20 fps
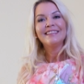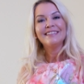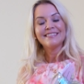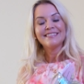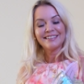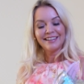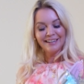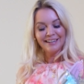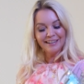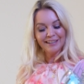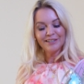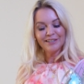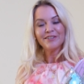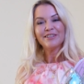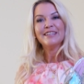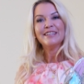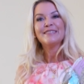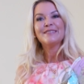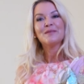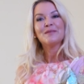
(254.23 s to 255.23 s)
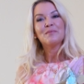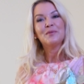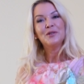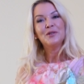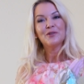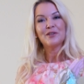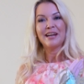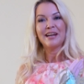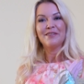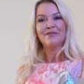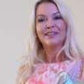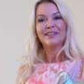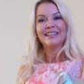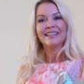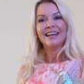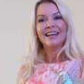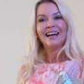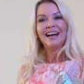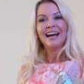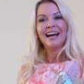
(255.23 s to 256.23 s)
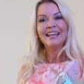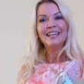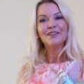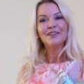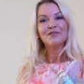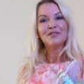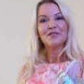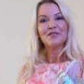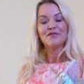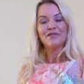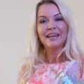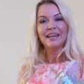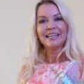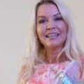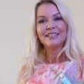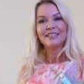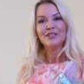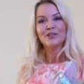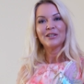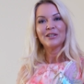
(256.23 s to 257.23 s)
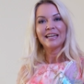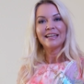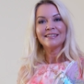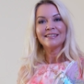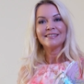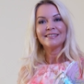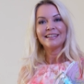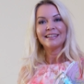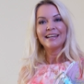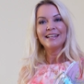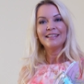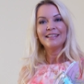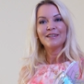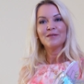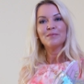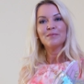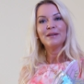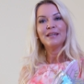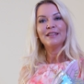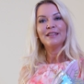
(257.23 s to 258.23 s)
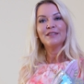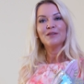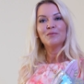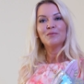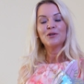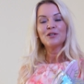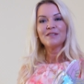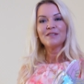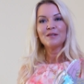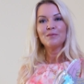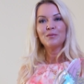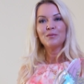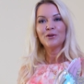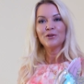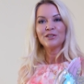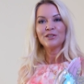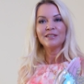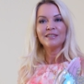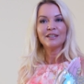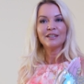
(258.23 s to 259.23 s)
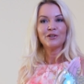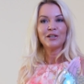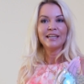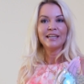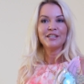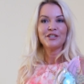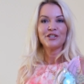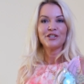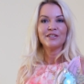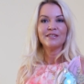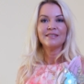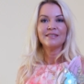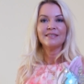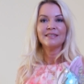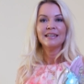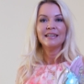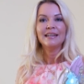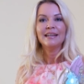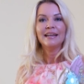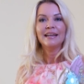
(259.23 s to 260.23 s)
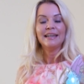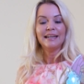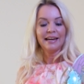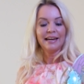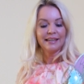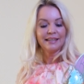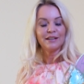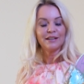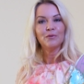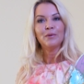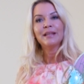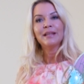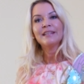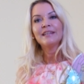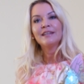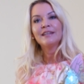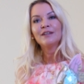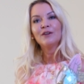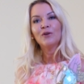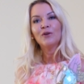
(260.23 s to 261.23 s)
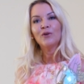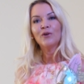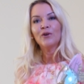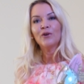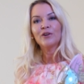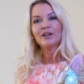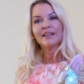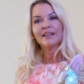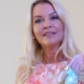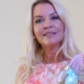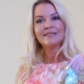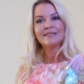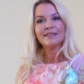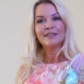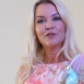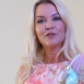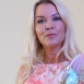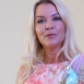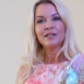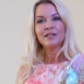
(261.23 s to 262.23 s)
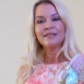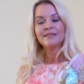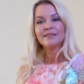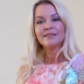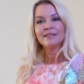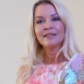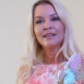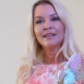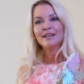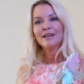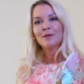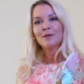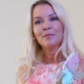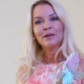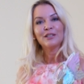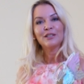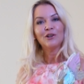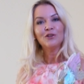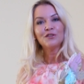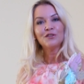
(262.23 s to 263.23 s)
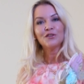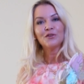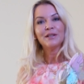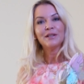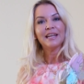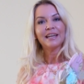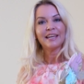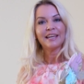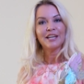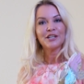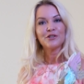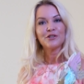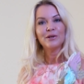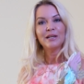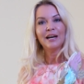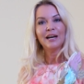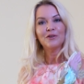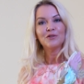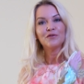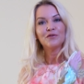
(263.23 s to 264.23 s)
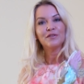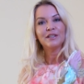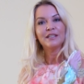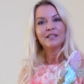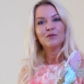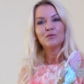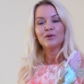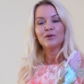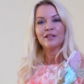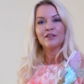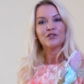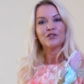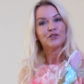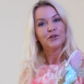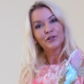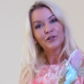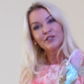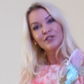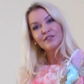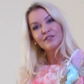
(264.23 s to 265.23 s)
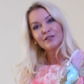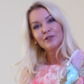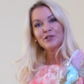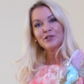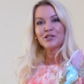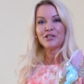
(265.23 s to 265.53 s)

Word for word: This color is pure heaven. I love the fact you can style them in the most important occasions like a wedding or other ceremonies, but also in a casual outfit with shorts or